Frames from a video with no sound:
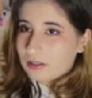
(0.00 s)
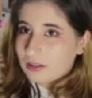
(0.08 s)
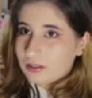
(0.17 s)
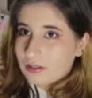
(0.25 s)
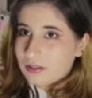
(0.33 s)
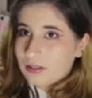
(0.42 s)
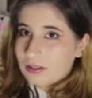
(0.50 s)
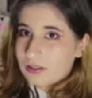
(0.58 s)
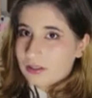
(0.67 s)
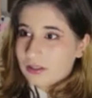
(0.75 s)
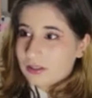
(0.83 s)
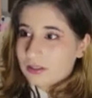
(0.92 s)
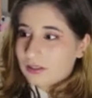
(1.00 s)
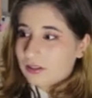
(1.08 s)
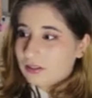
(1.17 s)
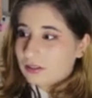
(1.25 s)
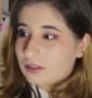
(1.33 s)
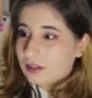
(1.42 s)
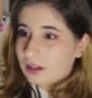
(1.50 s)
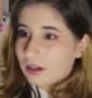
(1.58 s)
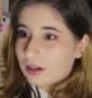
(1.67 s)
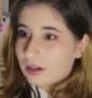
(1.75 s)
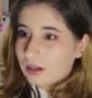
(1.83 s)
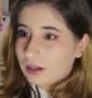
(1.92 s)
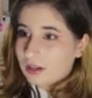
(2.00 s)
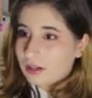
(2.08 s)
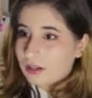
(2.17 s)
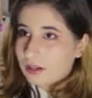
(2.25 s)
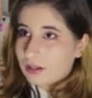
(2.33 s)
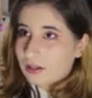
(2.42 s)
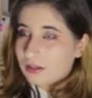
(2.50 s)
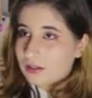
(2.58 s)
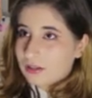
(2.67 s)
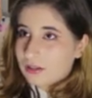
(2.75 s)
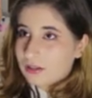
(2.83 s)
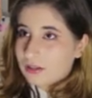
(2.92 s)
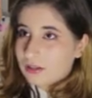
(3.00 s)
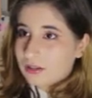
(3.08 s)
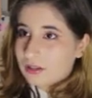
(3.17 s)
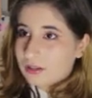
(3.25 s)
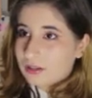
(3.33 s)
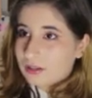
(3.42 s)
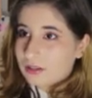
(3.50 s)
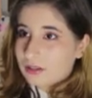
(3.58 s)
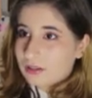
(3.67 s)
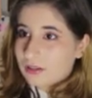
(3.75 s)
(silence)